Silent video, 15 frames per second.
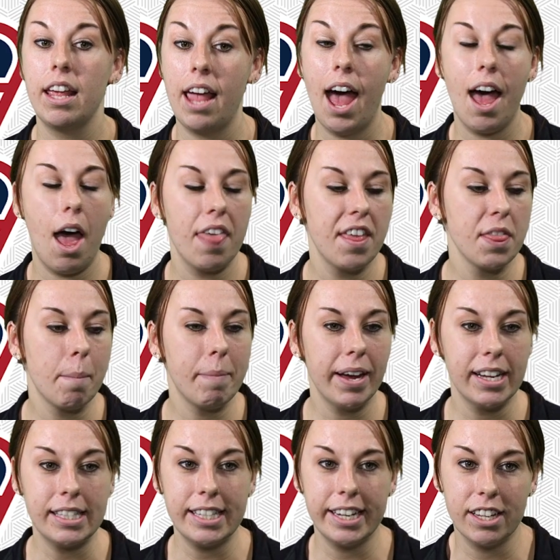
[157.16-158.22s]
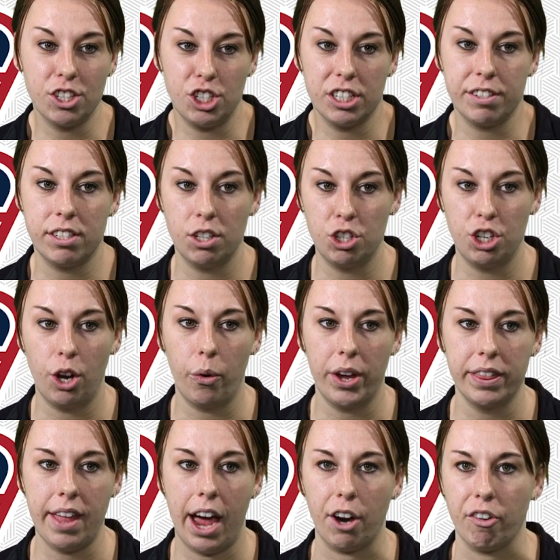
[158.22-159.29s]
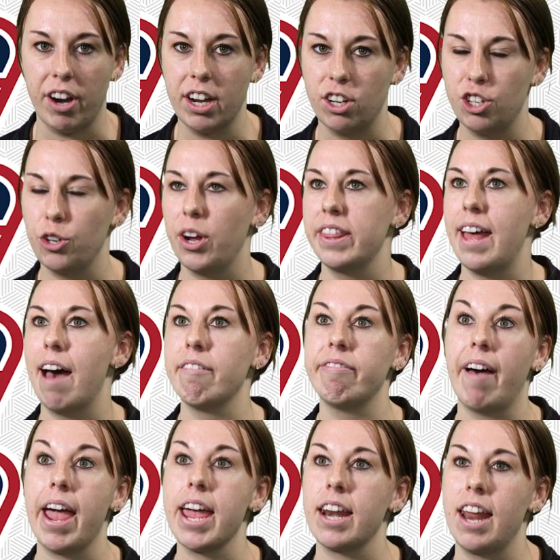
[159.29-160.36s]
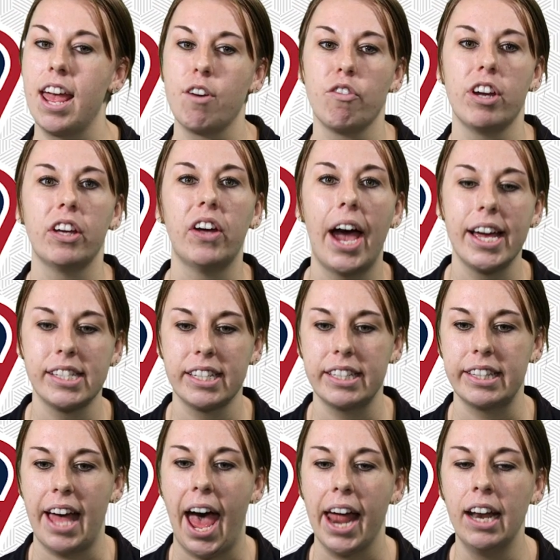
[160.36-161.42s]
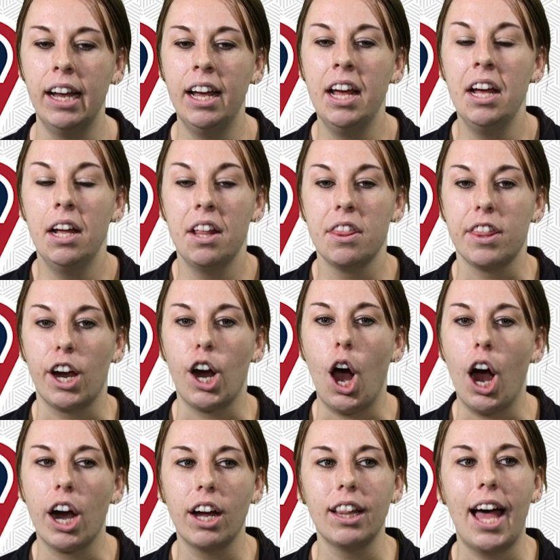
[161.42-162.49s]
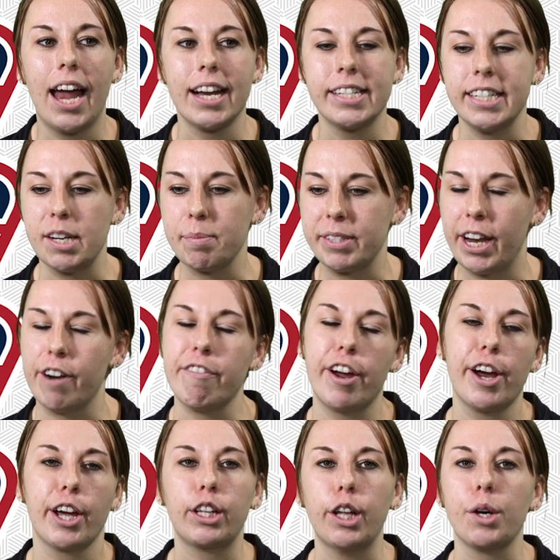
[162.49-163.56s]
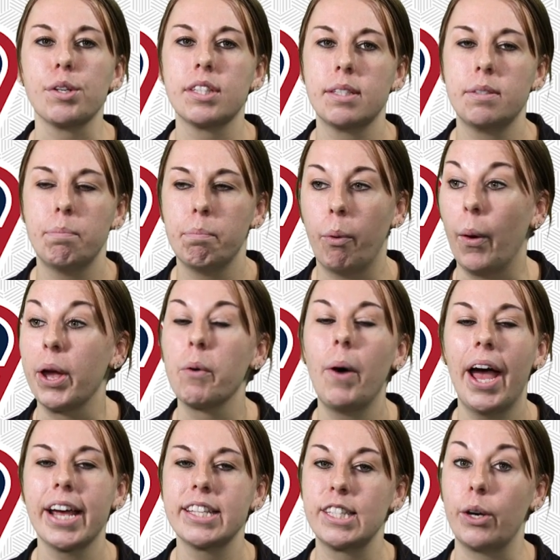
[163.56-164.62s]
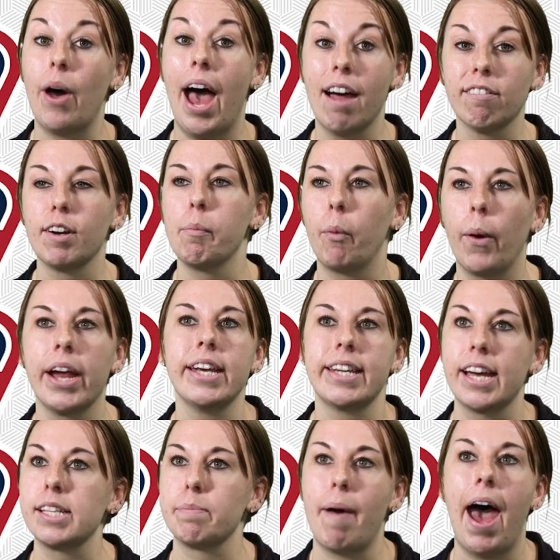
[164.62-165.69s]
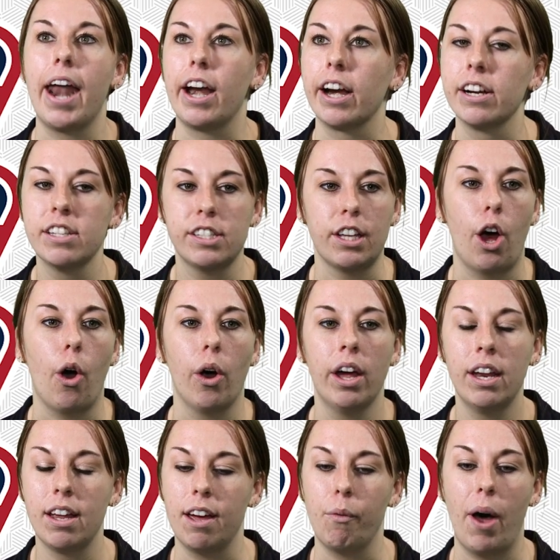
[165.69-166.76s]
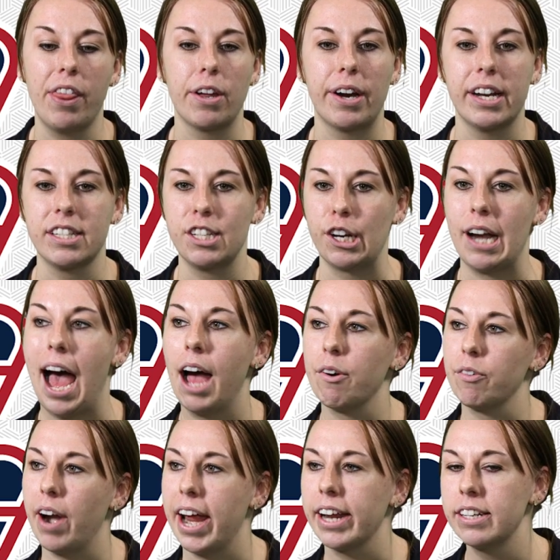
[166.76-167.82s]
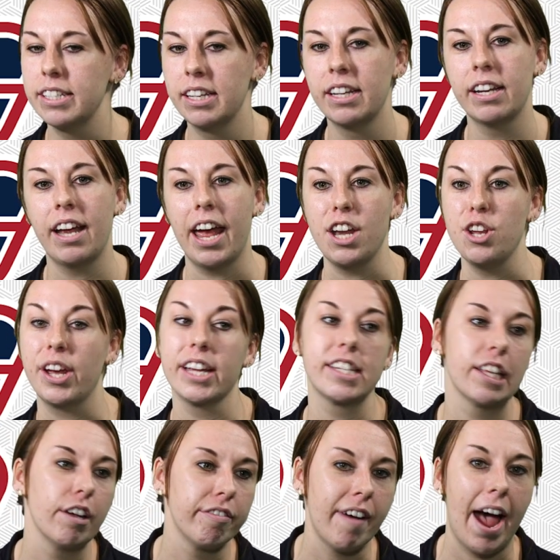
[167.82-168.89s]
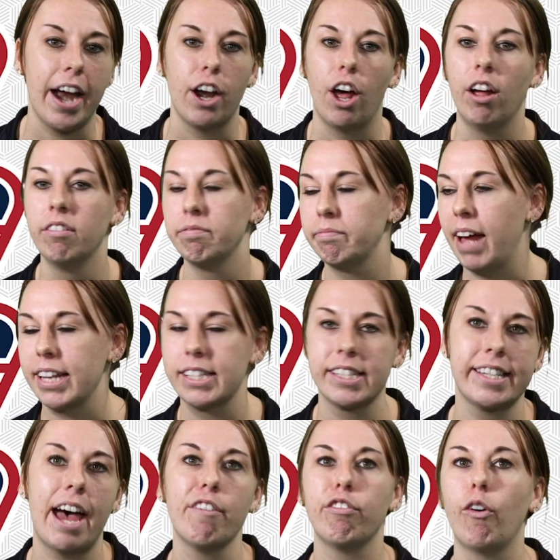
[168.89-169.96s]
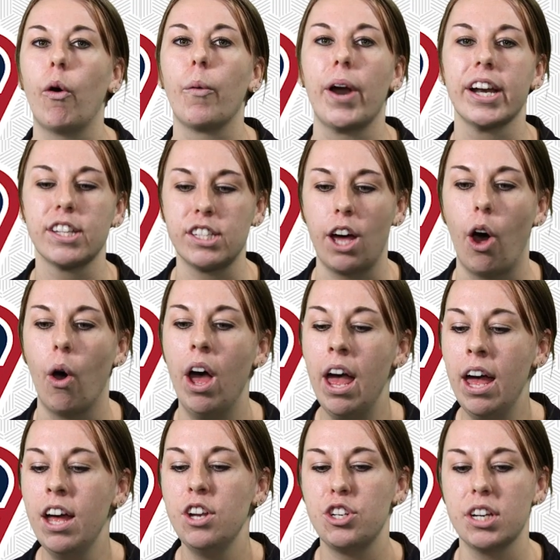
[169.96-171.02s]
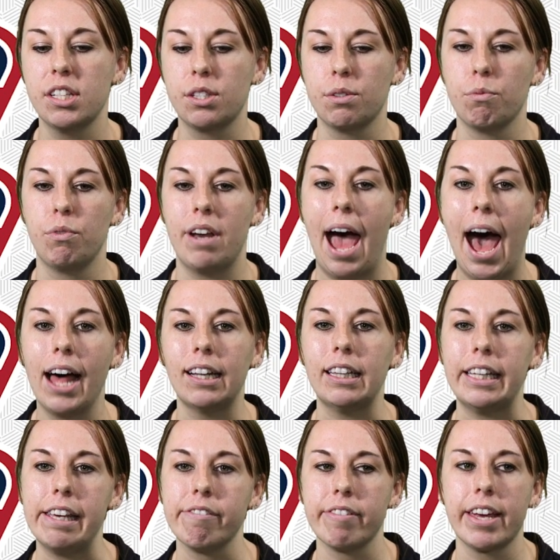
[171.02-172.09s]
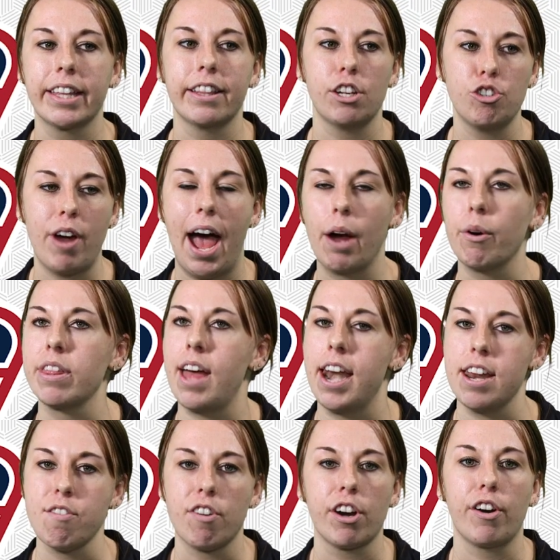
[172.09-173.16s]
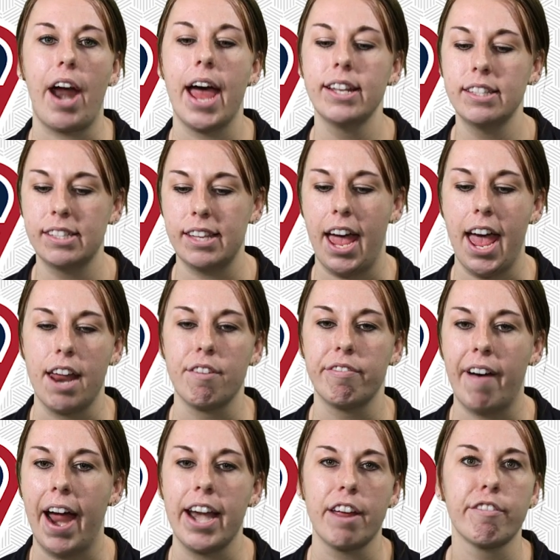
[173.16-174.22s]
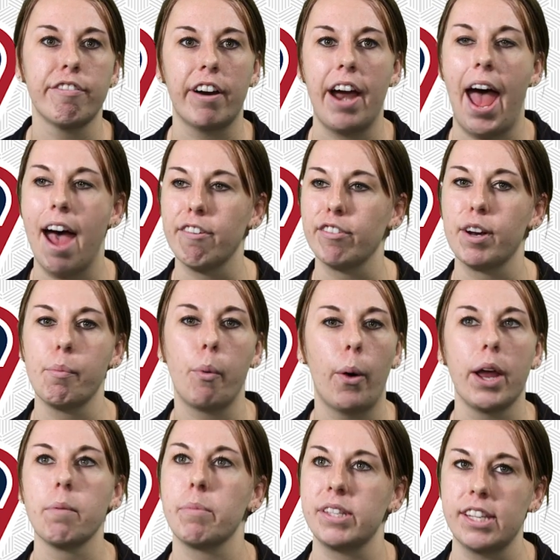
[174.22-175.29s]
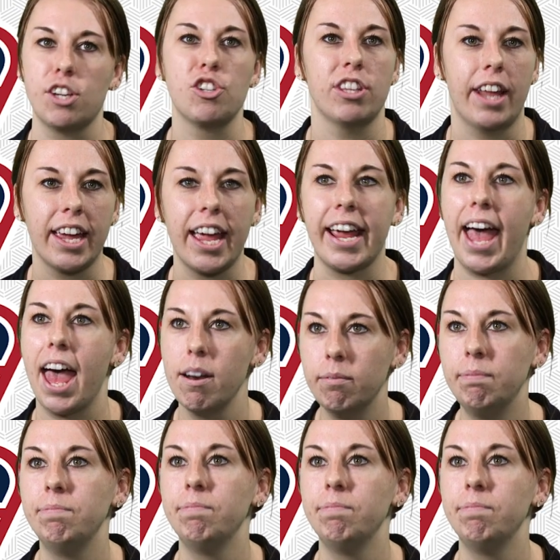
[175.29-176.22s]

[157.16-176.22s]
Yeah, I think the biggest thing is just showing that grit and showing that fight and realizing that there are a lot of teams that are very close point-wise, so every point does matter. So whether it's you're not ranked and you get to the final, that's a step forward. So just not leaving the track with any regrets and fighting for every point and position they can get.